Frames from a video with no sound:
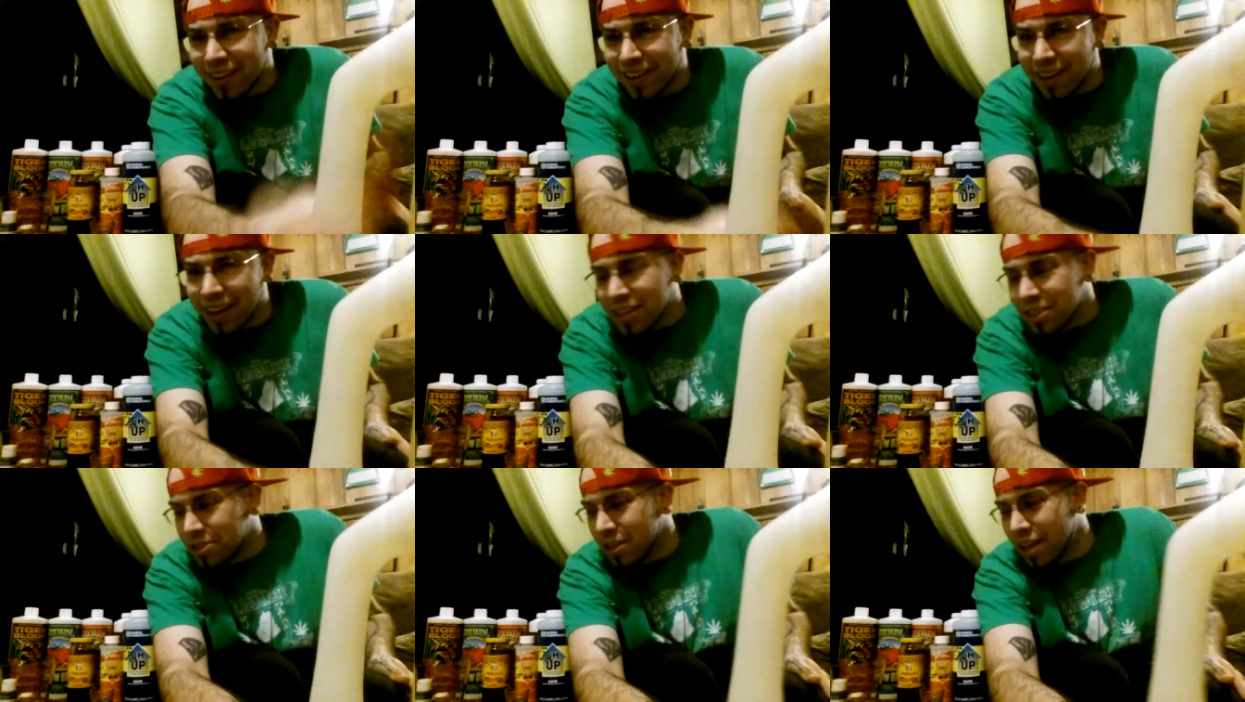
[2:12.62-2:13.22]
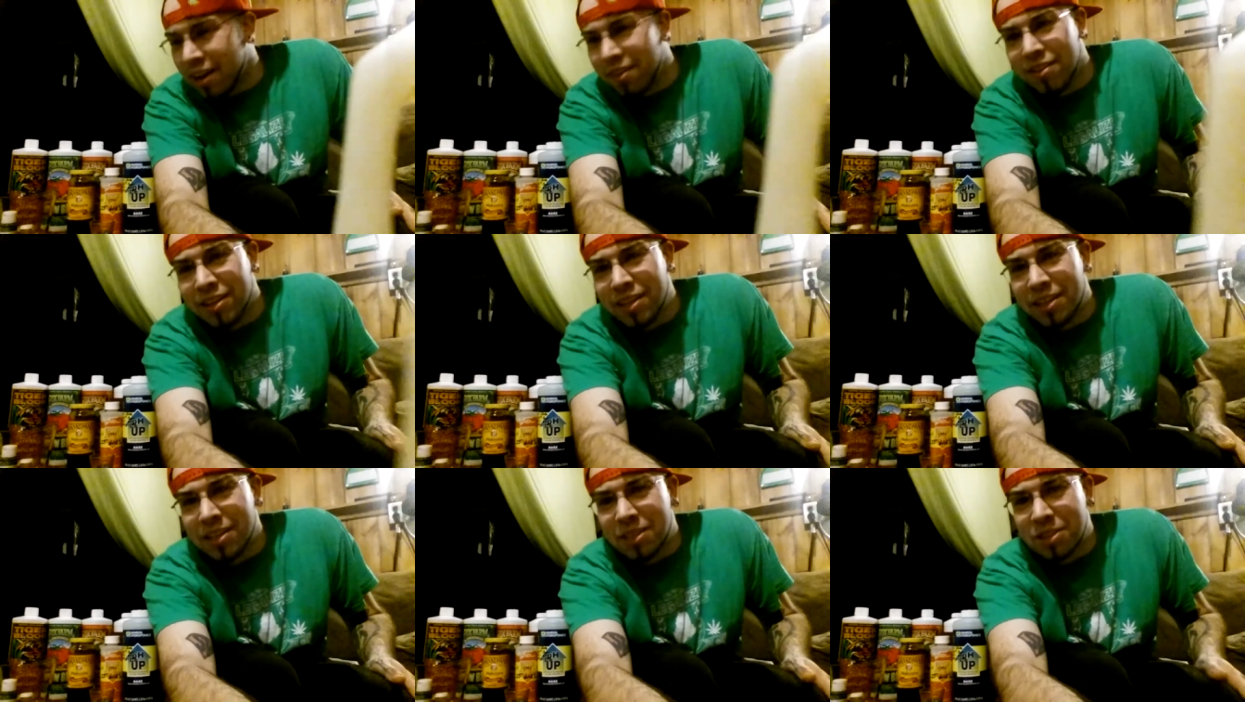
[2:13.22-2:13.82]
okay, so that
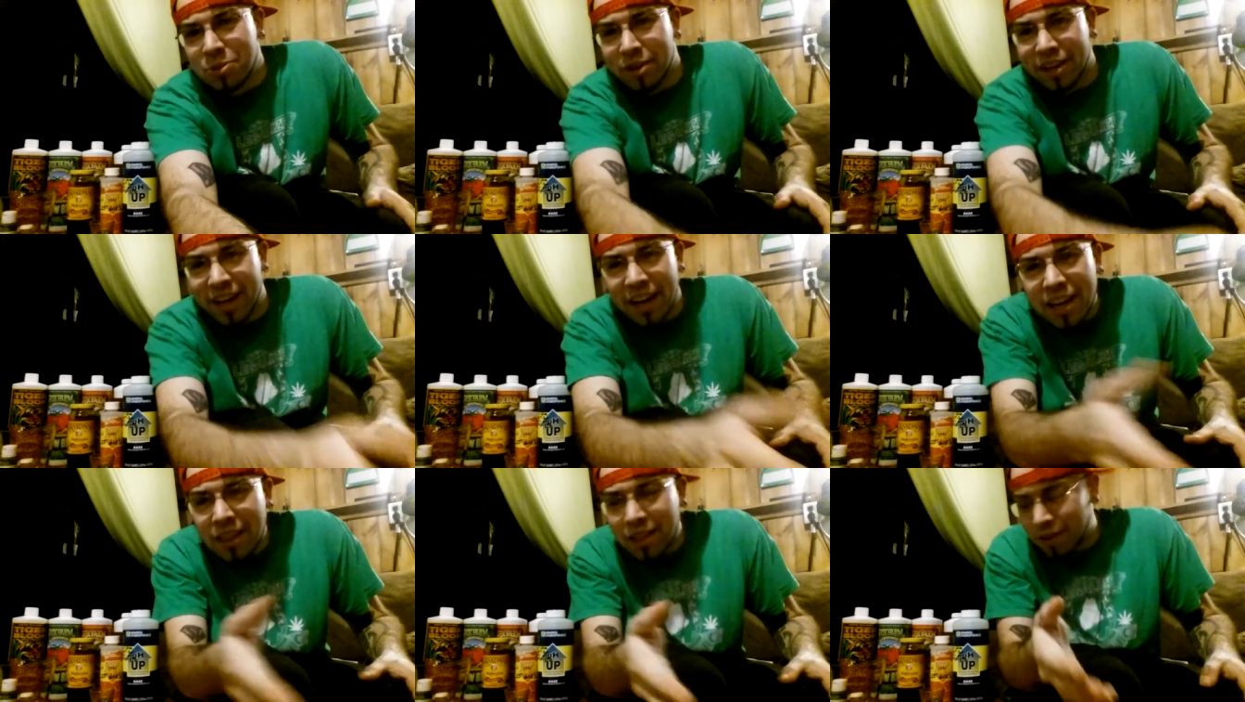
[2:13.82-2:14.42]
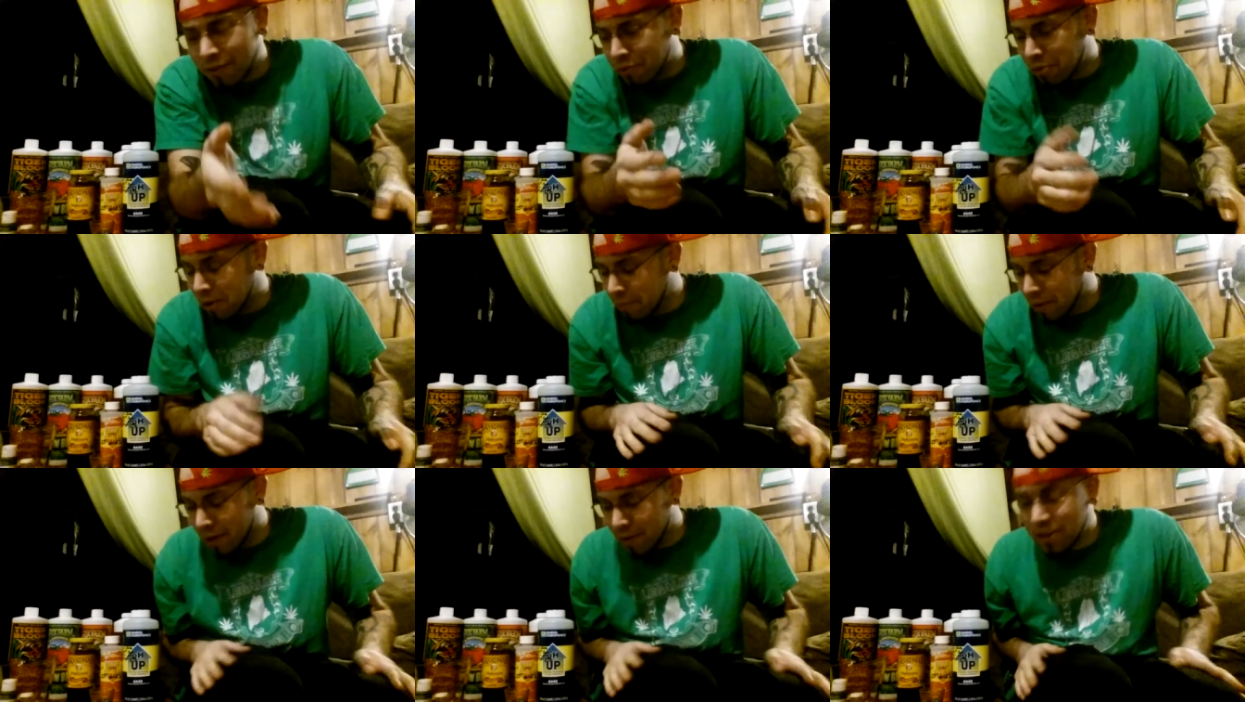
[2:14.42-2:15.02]
really didn't explain anything
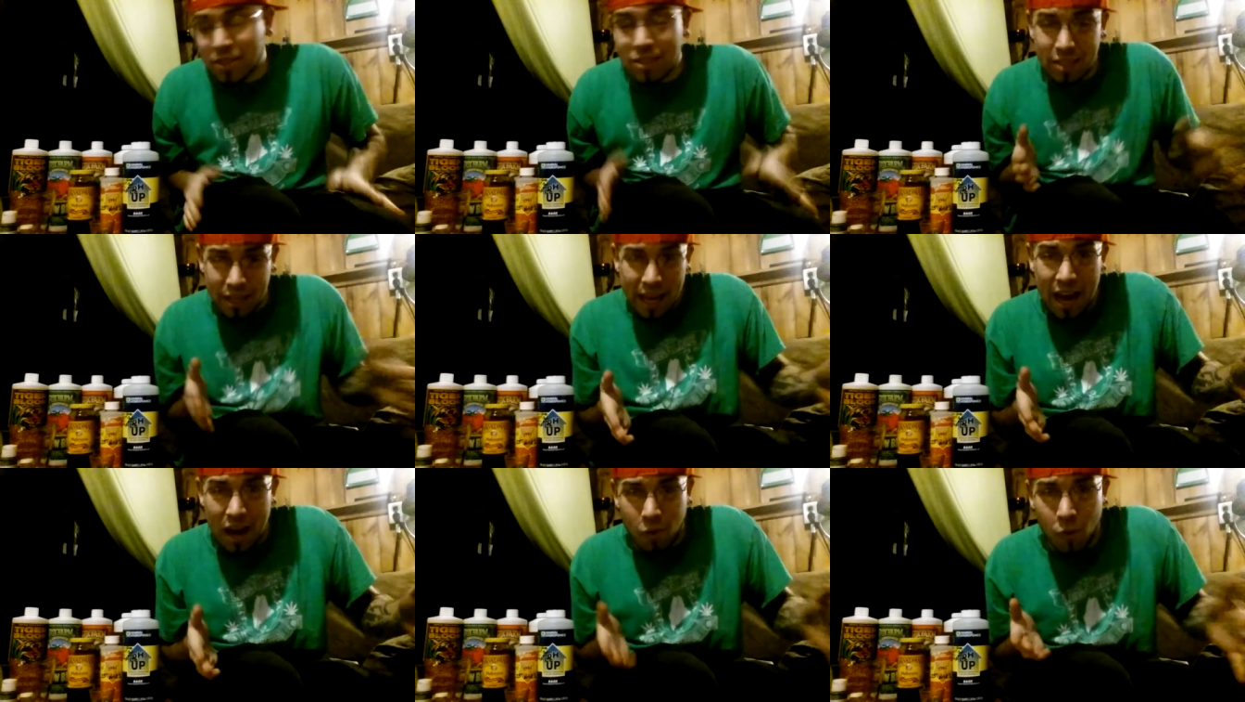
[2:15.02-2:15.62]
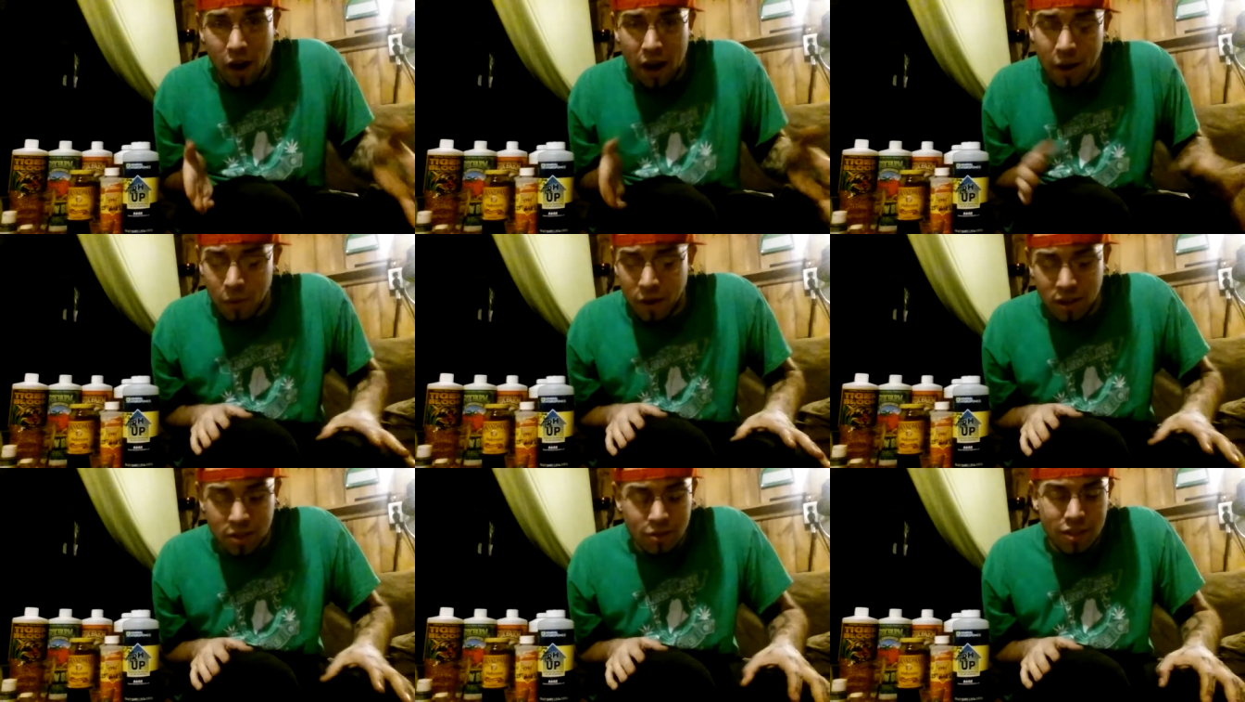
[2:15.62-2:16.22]
for me, which is, again, why I
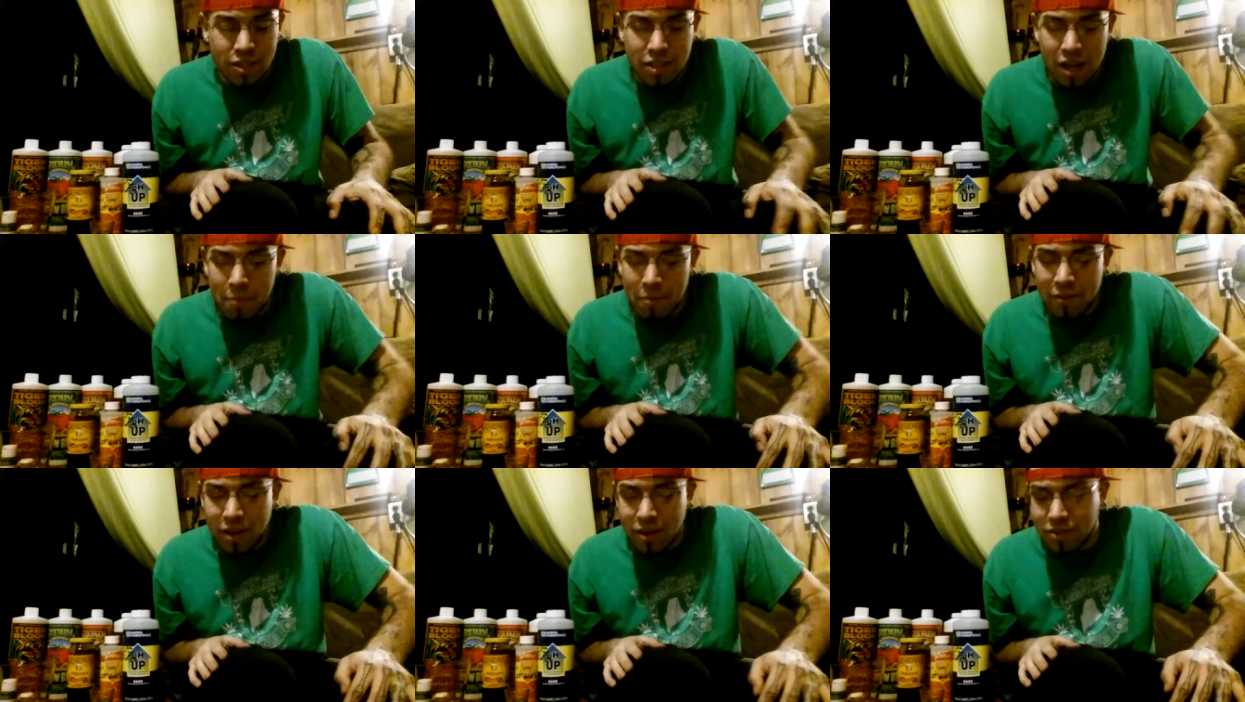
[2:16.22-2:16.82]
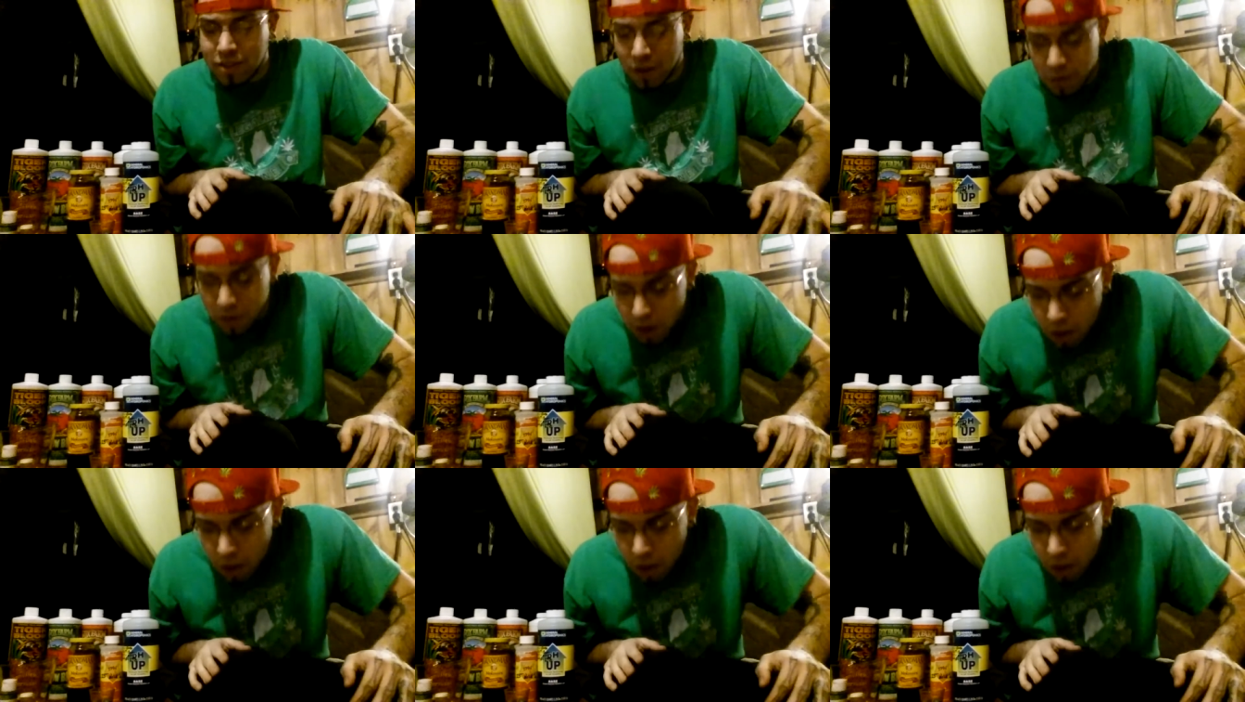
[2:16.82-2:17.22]
want to do these type of videos.